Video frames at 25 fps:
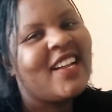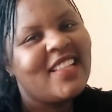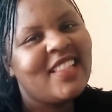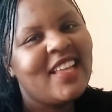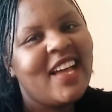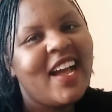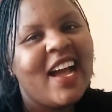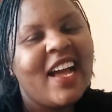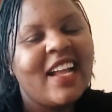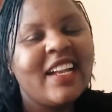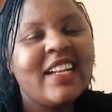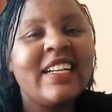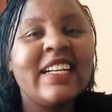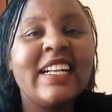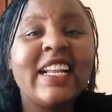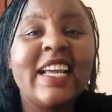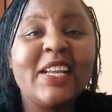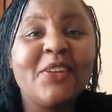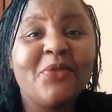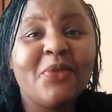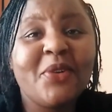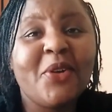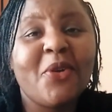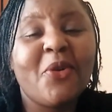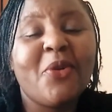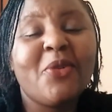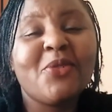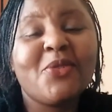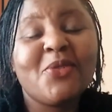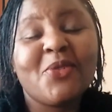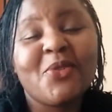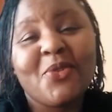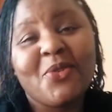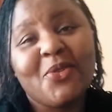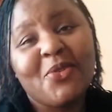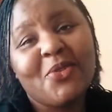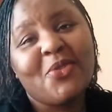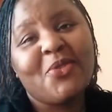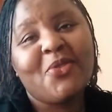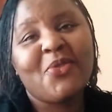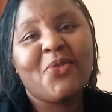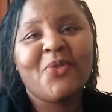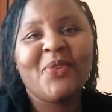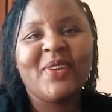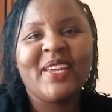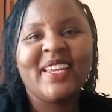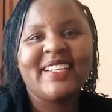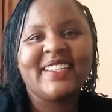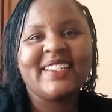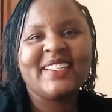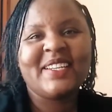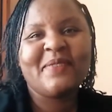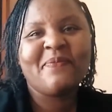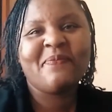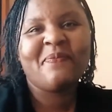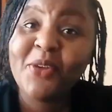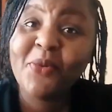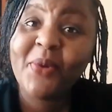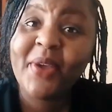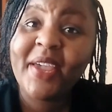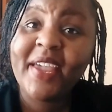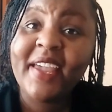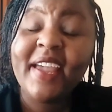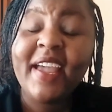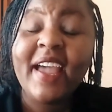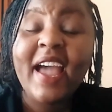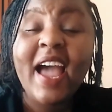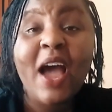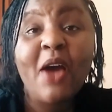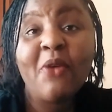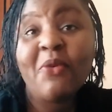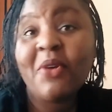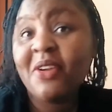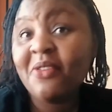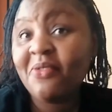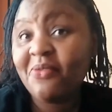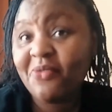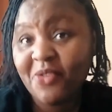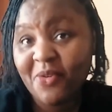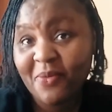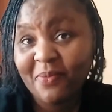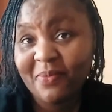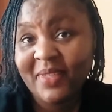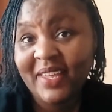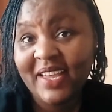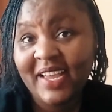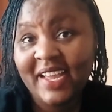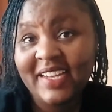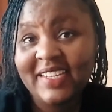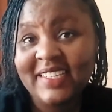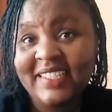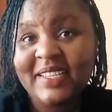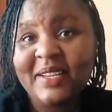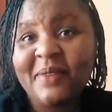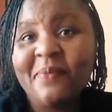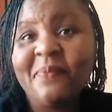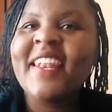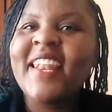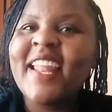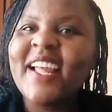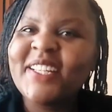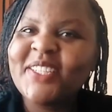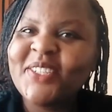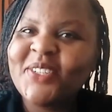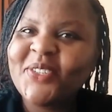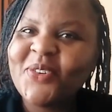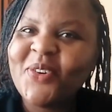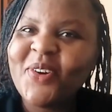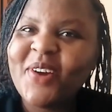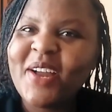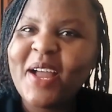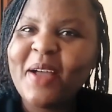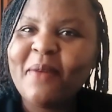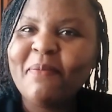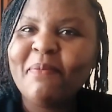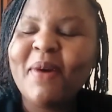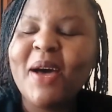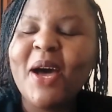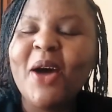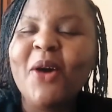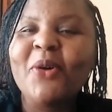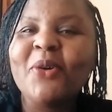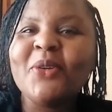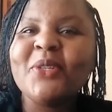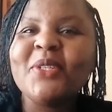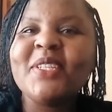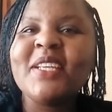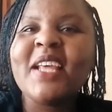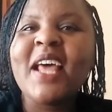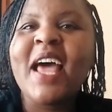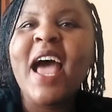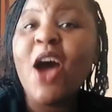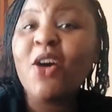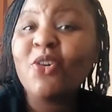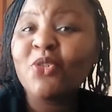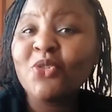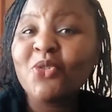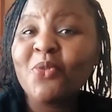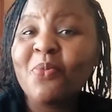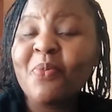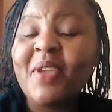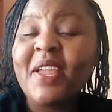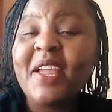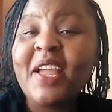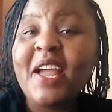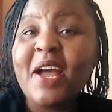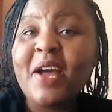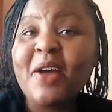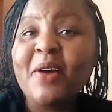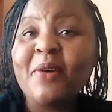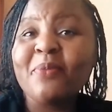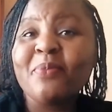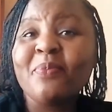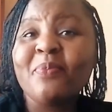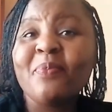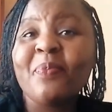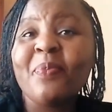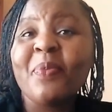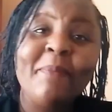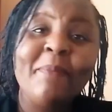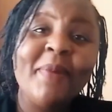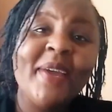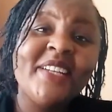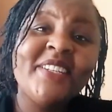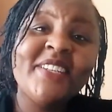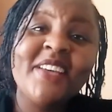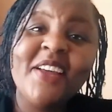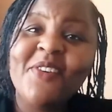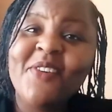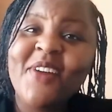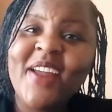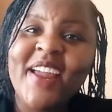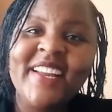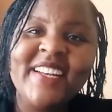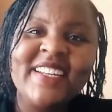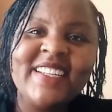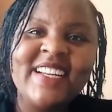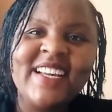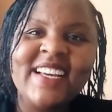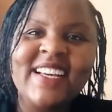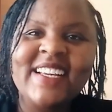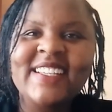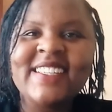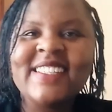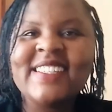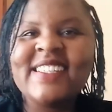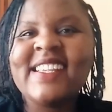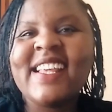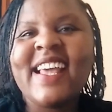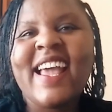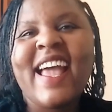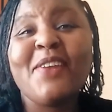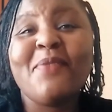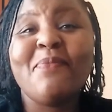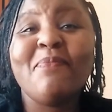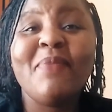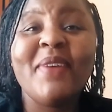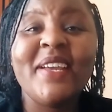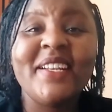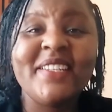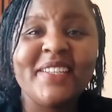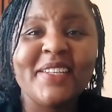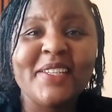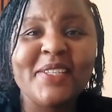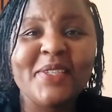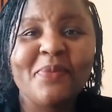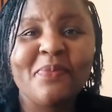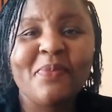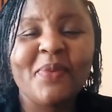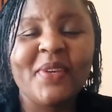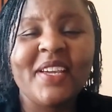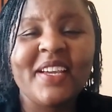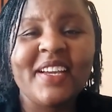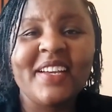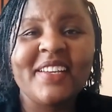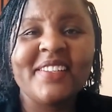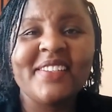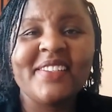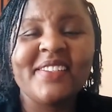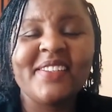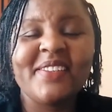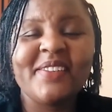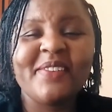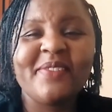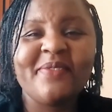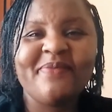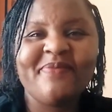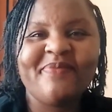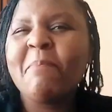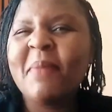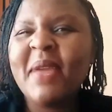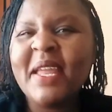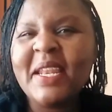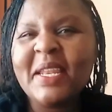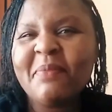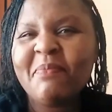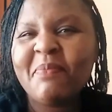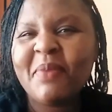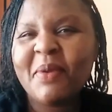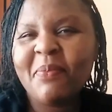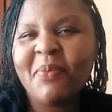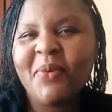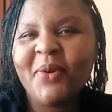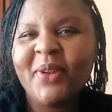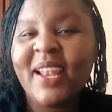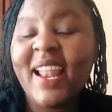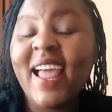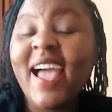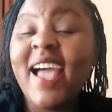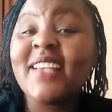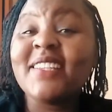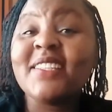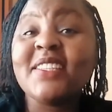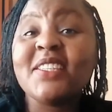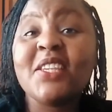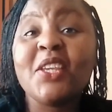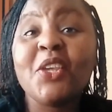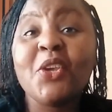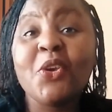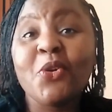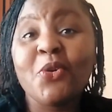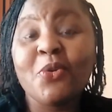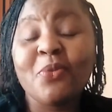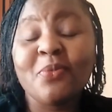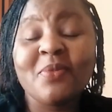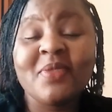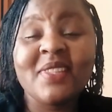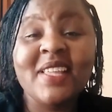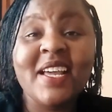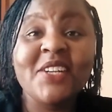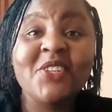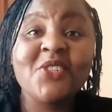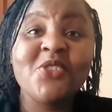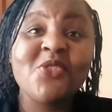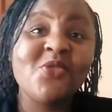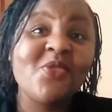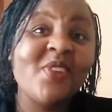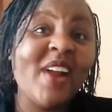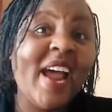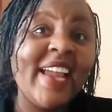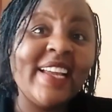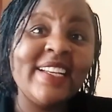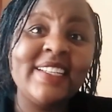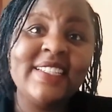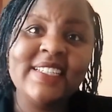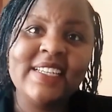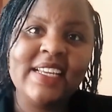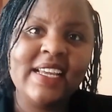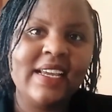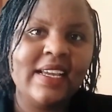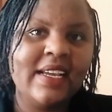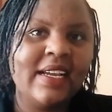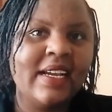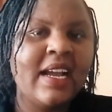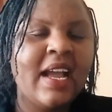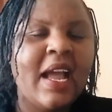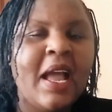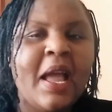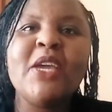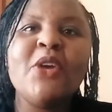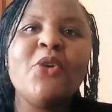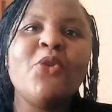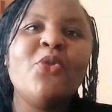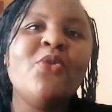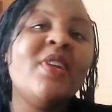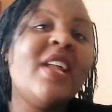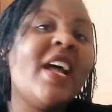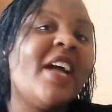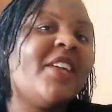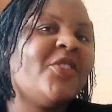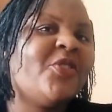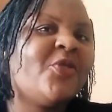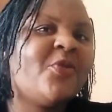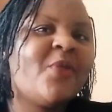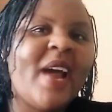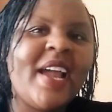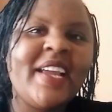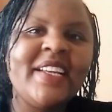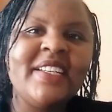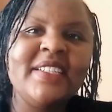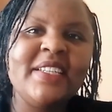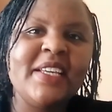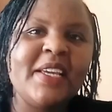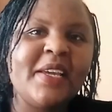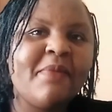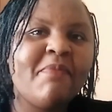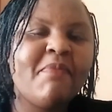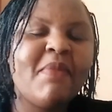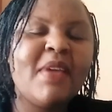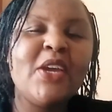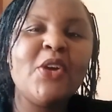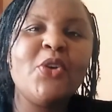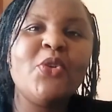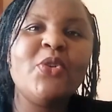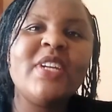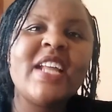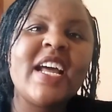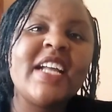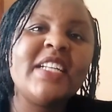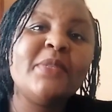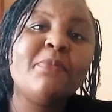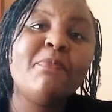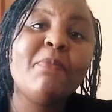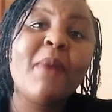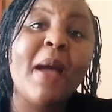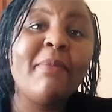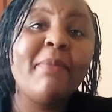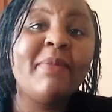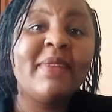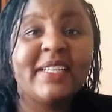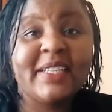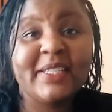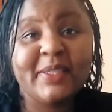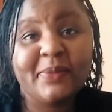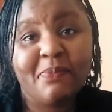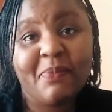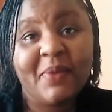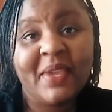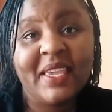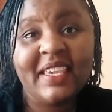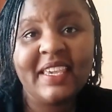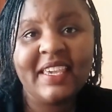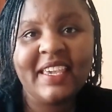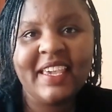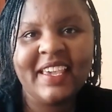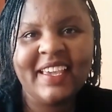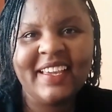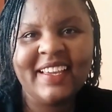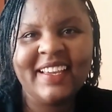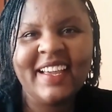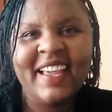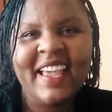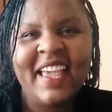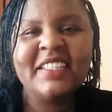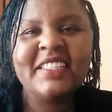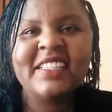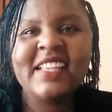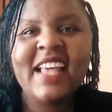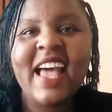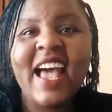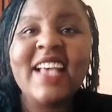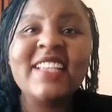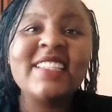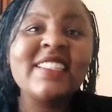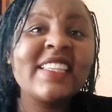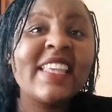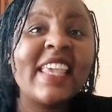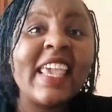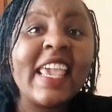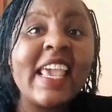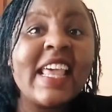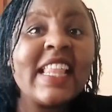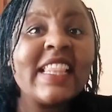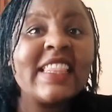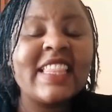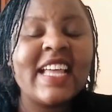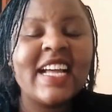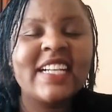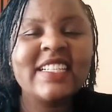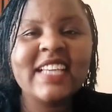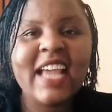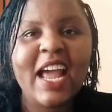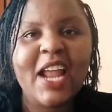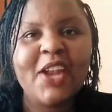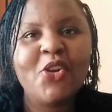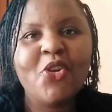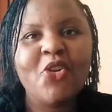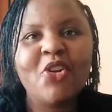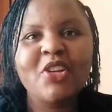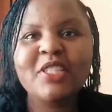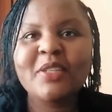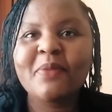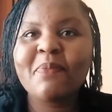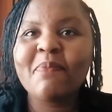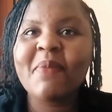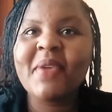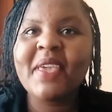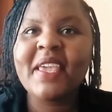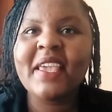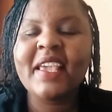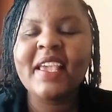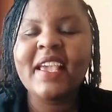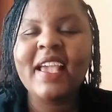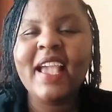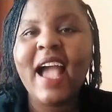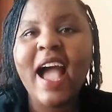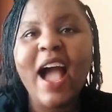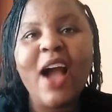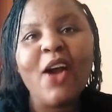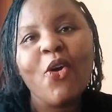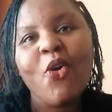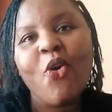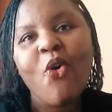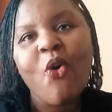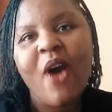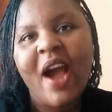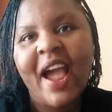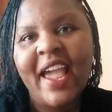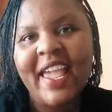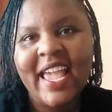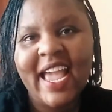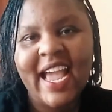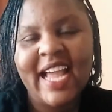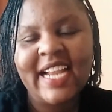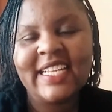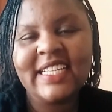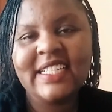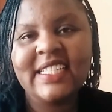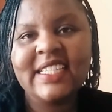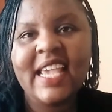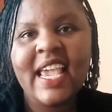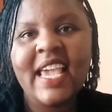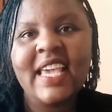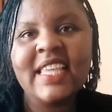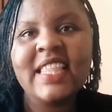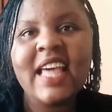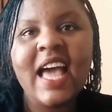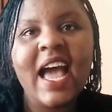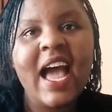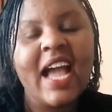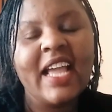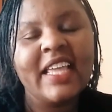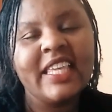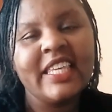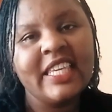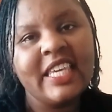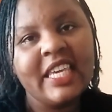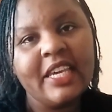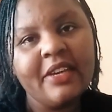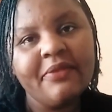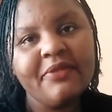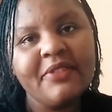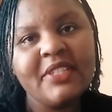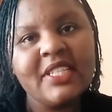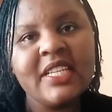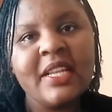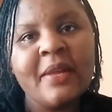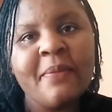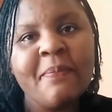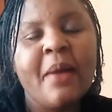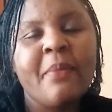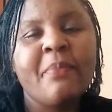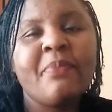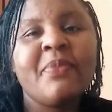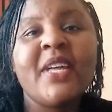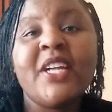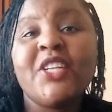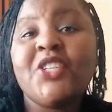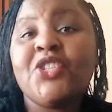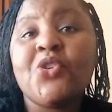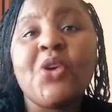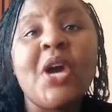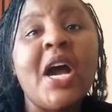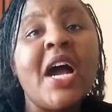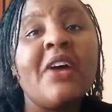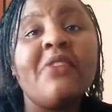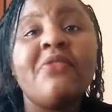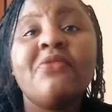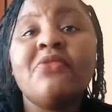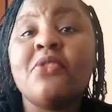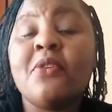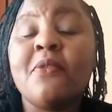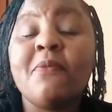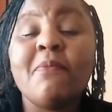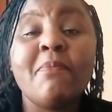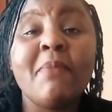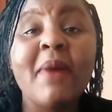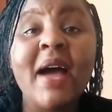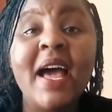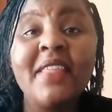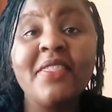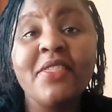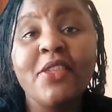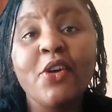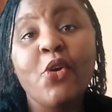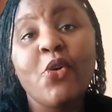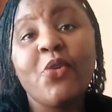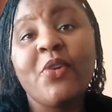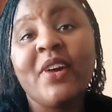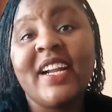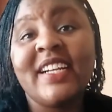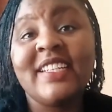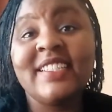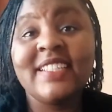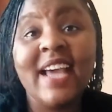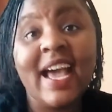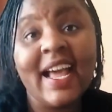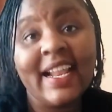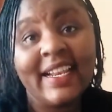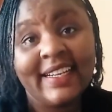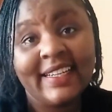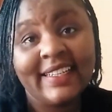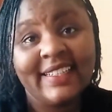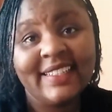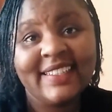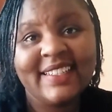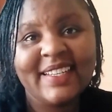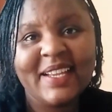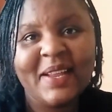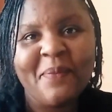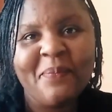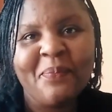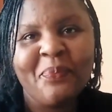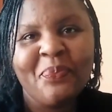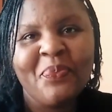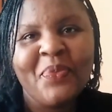another hurdle and we'll also go through it. Anyway, away from that, let's talk about how to become better writers and better speakers. Many people assume that writing, being good at writing, being good at public speaking is a skill that cannot be acquired. It's either a gift that you have from birth or a talent.